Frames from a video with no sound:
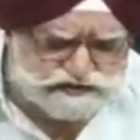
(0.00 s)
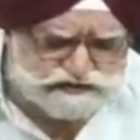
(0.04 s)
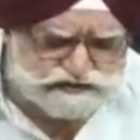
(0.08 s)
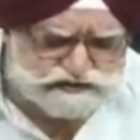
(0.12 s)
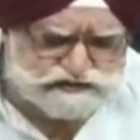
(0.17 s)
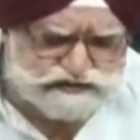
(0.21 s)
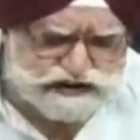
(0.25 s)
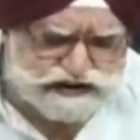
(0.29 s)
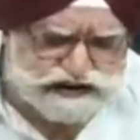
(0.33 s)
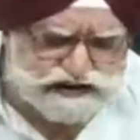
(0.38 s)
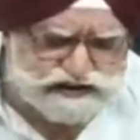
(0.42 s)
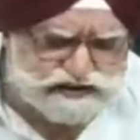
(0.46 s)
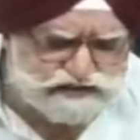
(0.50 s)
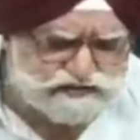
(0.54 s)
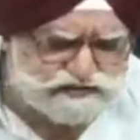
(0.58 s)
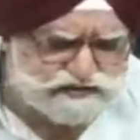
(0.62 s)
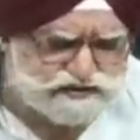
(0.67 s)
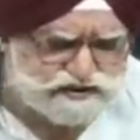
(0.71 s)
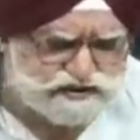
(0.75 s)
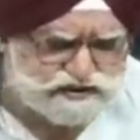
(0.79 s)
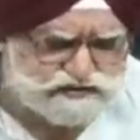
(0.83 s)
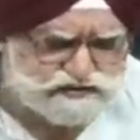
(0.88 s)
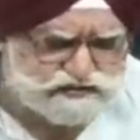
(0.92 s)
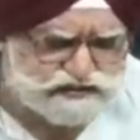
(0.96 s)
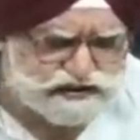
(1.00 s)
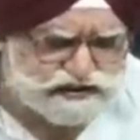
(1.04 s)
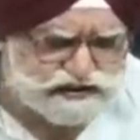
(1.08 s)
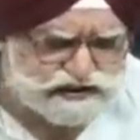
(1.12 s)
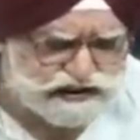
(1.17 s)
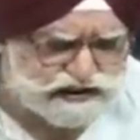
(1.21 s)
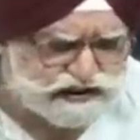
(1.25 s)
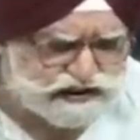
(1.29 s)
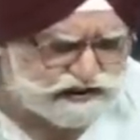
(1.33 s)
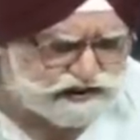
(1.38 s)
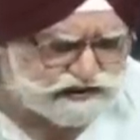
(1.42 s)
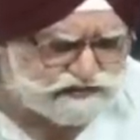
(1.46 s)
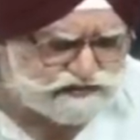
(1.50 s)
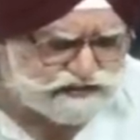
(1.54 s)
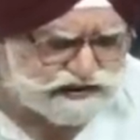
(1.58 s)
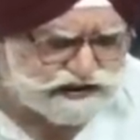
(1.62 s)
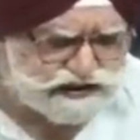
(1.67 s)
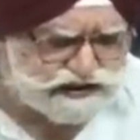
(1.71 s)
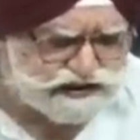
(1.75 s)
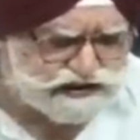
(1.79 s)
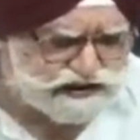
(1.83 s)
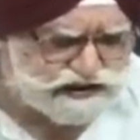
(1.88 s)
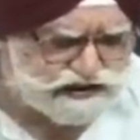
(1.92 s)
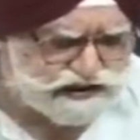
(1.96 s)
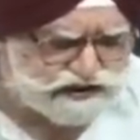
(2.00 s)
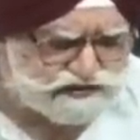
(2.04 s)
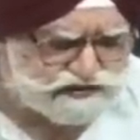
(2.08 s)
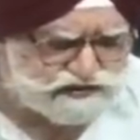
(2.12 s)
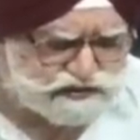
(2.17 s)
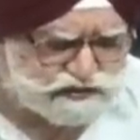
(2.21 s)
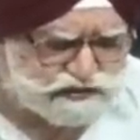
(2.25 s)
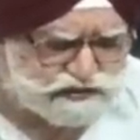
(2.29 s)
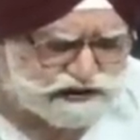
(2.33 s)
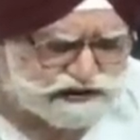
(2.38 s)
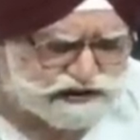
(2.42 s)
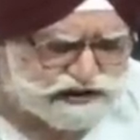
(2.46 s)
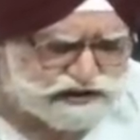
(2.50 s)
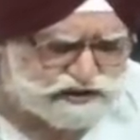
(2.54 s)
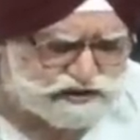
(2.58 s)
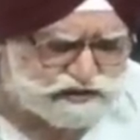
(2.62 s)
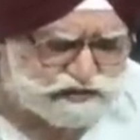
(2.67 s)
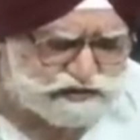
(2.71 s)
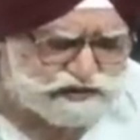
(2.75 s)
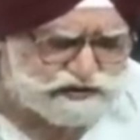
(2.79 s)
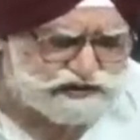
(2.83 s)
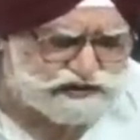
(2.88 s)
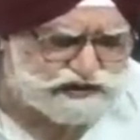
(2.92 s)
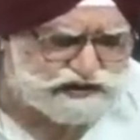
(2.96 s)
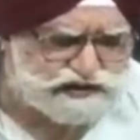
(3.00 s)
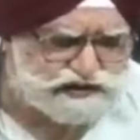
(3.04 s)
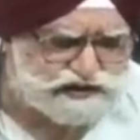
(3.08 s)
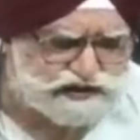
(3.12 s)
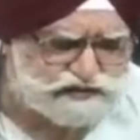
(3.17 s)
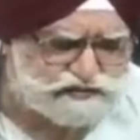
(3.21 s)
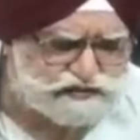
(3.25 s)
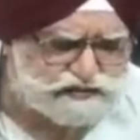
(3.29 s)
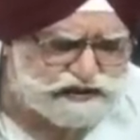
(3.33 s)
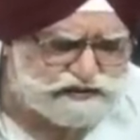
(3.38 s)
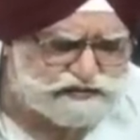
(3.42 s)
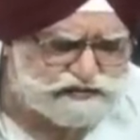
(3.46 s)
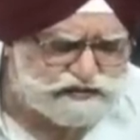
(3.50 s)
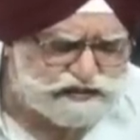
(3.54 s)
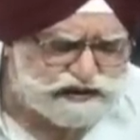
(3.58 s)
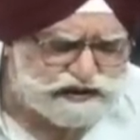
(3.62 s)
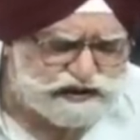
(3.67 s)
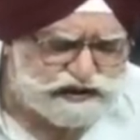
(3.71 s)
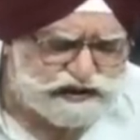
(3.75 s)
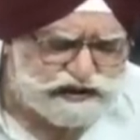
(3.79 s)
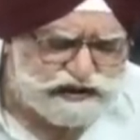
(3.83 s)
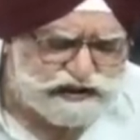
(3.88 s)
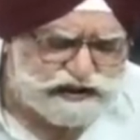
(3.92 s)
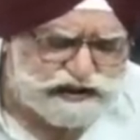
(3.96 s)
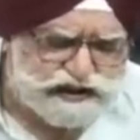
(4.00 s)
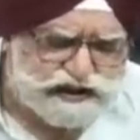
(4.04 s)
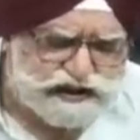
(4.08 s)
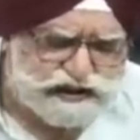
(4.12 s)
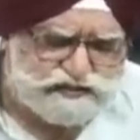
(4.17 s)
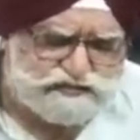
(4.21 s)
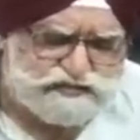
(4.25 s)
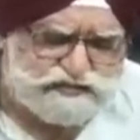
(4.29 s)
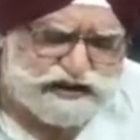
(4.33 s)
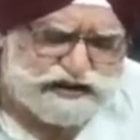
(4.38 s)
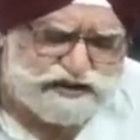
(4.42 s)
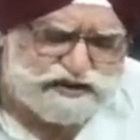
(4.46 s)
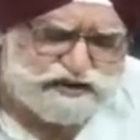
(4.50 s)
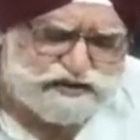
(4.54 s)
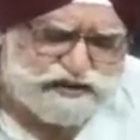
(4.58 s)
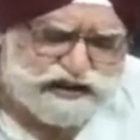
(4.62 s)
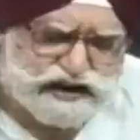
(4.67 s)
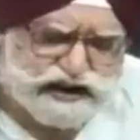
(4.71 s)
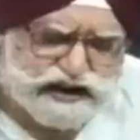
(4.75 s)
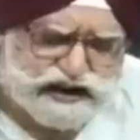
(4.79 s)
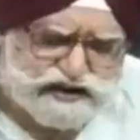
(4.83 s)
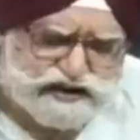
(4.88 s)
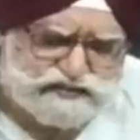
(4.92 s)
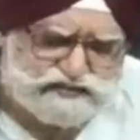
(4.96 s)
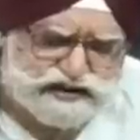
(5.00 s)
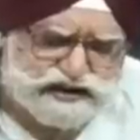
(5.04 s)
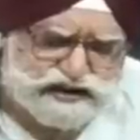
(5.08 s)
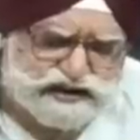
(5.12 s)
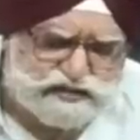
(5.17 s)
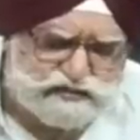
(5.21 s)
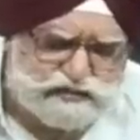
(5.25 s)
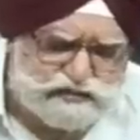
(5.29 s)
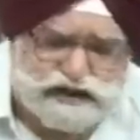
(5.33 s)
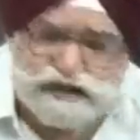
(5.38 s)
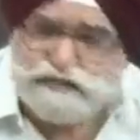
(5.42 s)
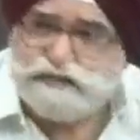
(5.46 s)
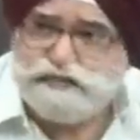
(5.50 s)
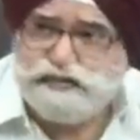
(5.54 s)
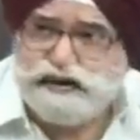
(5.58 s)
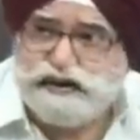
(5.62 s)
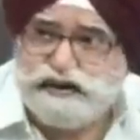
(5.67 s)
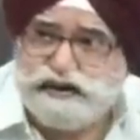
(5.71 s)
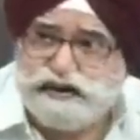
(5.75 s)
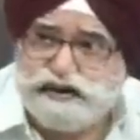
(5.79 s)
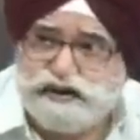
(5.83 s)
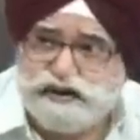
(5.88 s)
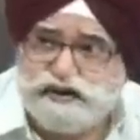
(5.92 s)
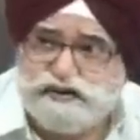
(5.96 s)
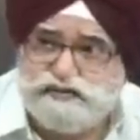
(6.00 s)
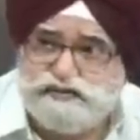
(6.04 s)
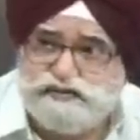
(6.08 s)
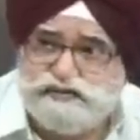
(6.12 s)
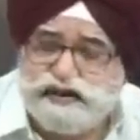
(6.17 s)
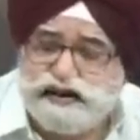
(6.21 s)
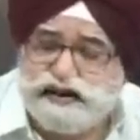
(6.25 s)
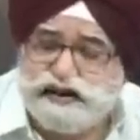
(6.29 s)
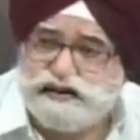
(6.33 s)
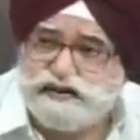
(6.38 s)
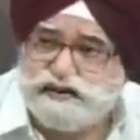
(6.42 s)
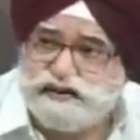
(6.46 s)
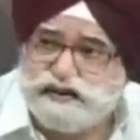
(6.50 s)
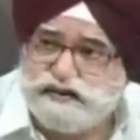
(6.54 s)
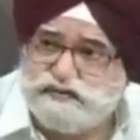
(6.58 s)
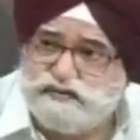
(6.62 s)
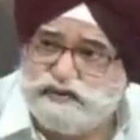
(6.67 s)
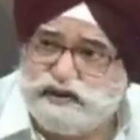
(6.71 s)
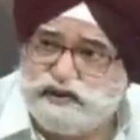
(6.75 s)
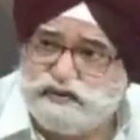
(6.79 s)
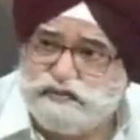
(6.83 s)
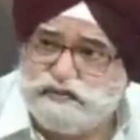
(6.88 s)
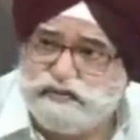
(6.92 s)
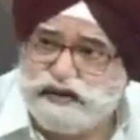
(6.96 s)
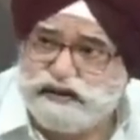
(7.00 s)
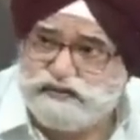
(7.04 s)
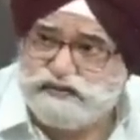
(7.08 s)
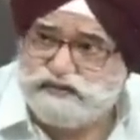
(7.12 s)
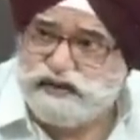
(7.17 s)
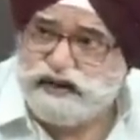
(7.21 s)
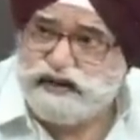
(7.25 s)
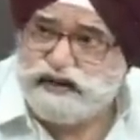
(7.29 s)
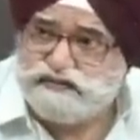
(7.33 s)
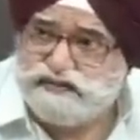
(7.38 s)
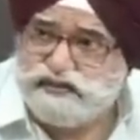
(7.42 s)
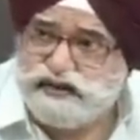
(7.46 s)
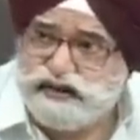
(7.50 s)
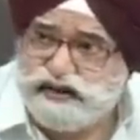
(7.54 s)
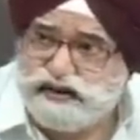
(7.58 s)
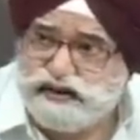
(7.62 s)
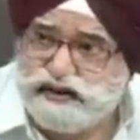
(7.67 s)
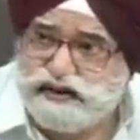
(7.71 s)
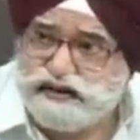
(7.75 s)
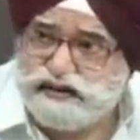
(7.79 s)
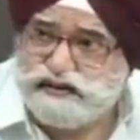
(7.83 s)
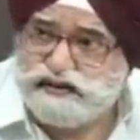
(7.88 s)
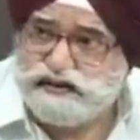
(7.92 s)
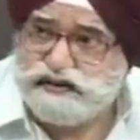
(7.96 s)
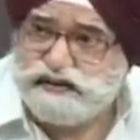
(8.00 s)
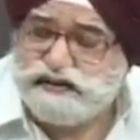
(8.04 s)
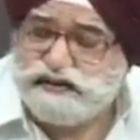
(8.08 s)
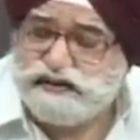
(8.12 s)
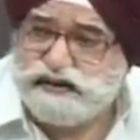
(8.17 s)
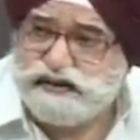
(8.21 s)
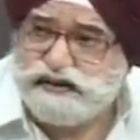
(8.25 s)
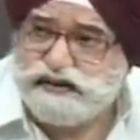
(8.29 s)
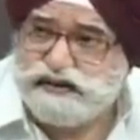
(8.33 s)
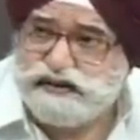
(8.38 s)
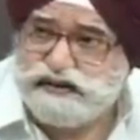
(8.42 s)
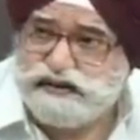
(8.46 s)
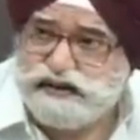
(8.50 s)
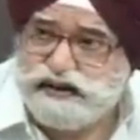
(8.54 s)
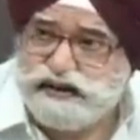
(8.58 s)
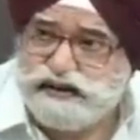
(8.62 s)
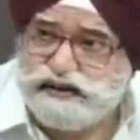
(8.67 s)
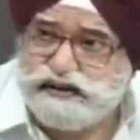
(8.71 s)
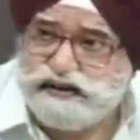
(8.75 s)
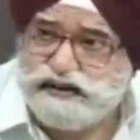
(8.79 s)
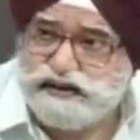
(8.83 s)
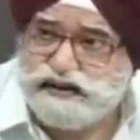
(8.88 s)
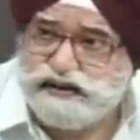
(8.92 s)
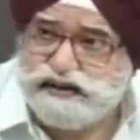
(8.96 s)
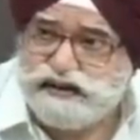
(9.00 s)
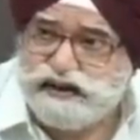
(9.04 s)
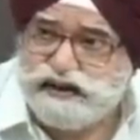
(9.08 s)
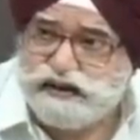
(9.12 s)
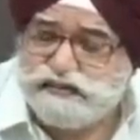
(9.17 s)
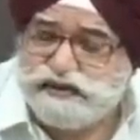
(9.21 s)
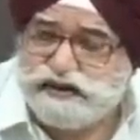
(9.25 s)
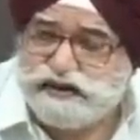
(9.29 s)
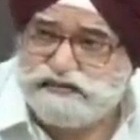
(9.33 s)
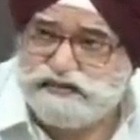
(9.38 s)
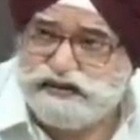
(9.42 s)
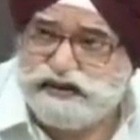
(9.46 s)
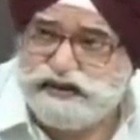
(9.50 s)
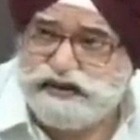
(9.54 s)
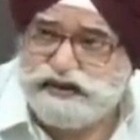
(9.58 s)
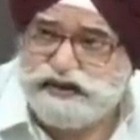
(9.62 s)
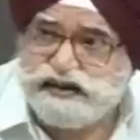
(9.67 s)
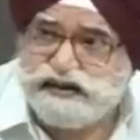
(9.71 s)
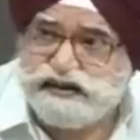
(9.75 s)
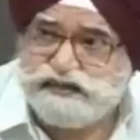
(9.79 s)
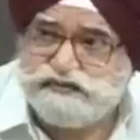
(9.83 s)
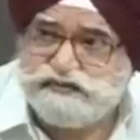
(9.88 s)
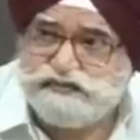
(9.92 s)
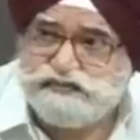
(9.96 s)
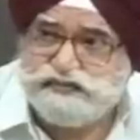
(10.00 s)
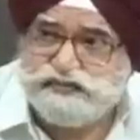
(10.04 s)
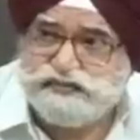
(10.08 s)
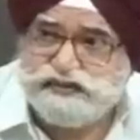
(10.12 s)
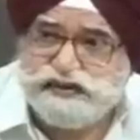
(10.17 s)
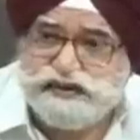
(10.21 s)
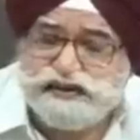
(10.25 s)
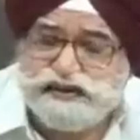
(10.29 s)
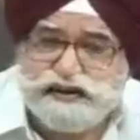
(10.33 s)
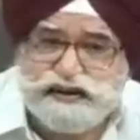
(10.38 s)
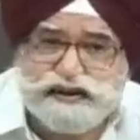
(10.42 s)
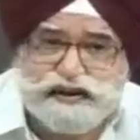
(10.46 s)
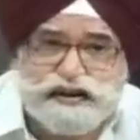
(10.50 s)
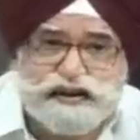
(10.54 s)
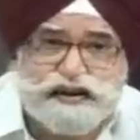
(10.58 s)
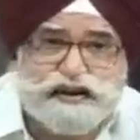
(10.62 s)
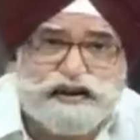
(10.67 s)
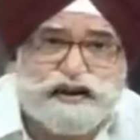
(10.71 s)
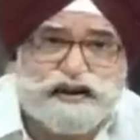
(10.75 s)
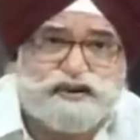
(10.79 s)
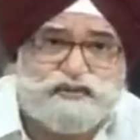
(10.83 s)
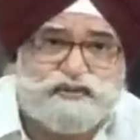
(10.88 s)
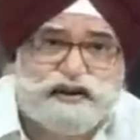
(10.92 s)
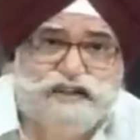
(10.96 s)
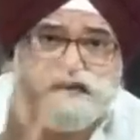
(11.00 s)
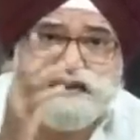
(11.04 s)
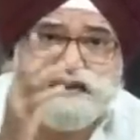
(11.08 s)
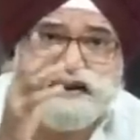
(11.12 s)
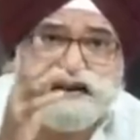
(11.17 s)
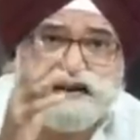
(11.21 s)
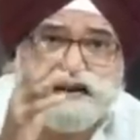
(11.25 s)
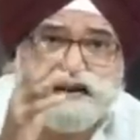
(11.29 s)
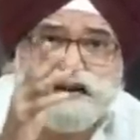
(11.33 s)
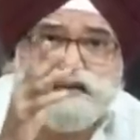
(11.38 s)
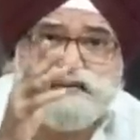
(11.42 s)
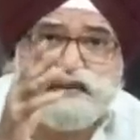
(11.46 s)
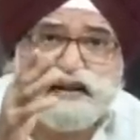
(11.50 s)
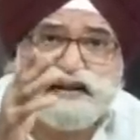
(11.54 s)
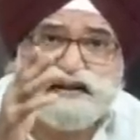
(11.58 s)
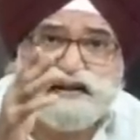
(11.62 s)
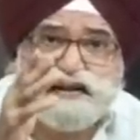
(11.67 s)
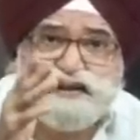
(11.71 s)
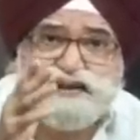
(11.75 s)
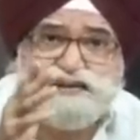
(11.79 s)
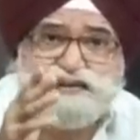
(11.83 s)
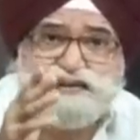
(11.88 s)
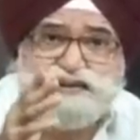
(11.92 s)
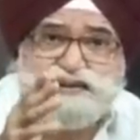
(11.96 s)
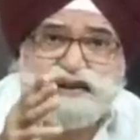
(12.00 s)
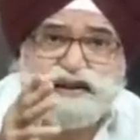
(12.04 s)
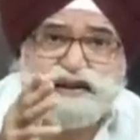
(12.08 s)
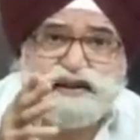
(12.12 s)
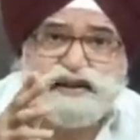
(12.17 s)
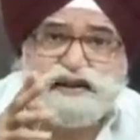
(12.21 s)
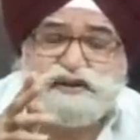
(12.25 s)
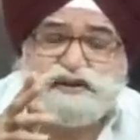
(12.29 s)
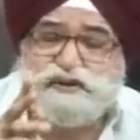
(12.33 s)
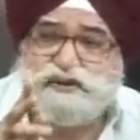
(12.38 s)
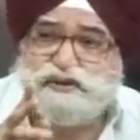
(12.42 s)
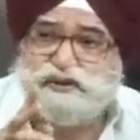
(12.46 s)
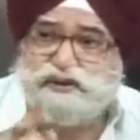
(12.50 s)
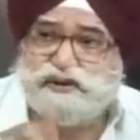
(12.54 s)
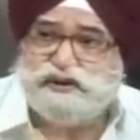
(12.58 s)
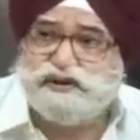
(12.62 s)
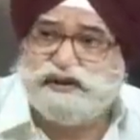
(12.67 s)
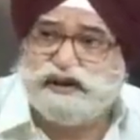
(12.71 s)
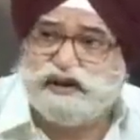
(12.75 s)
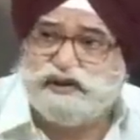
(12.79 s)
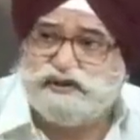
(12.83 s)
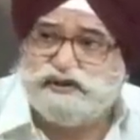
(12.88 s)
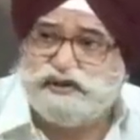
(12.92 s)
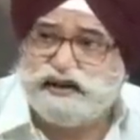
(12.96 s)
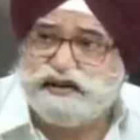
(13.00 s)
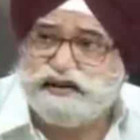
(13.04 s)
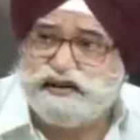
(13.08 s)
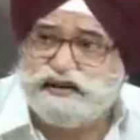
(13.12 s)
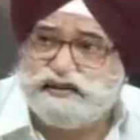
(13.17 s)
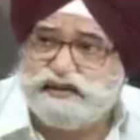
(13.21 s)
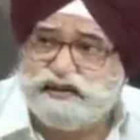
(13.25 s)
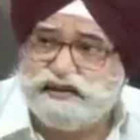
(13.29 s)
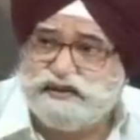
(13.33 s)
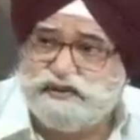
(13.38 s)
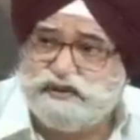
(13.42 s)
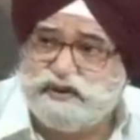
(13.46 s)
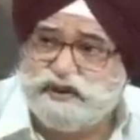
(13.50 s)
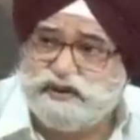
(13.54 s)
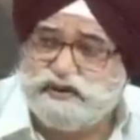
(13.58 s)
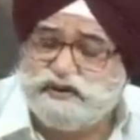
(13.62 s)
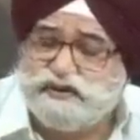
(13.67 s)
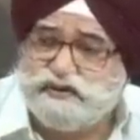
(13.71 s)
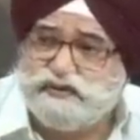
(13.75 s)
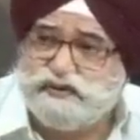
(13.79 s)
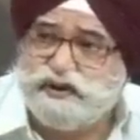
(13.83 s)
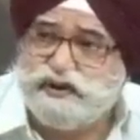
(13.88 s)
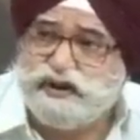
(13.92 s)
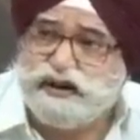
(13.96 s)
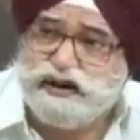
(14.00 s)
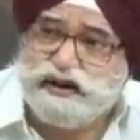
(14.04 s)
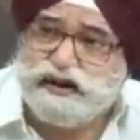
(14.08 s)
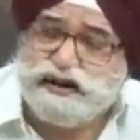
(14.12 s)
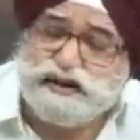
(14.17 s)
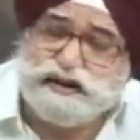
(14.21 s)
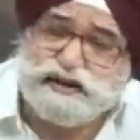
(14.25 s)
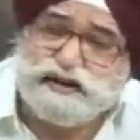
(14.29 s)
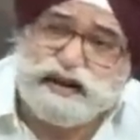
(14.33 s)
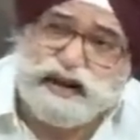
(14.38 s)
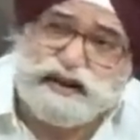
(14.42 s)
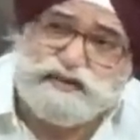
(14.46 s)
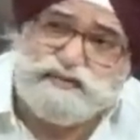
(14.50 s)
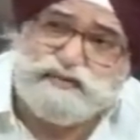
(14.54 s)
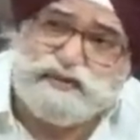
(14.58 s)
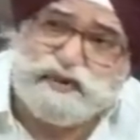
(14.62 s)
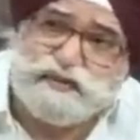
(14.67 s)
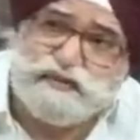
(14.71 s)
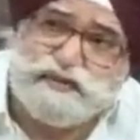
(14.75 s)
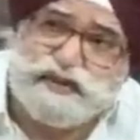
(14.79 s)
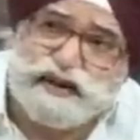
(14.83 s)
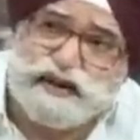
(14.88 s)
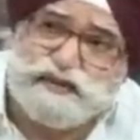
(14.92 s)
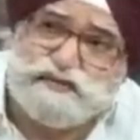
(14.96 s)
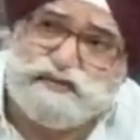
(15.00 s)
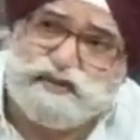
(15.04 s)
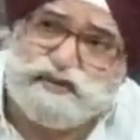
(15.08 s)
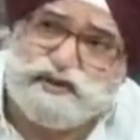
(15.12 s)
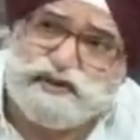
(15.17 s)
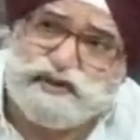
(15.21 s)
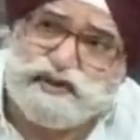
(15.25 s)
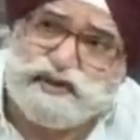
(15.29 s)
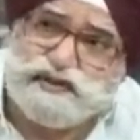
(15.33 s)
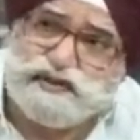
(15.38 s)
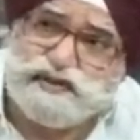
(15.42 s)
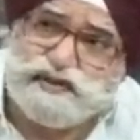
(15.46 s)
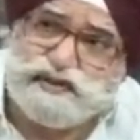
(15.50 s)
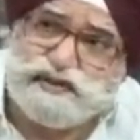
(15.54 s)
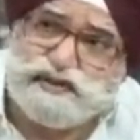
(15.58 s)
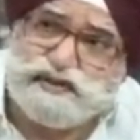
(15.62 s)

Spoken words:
One, of course, which I have earlier, I was speaking to Professor Sharma. When you have a Department of Ex-Servicemen Welfare in the Government of India, it has one secretary, one additional secretary, two joint secretaries, and so on. So none from the armed forces.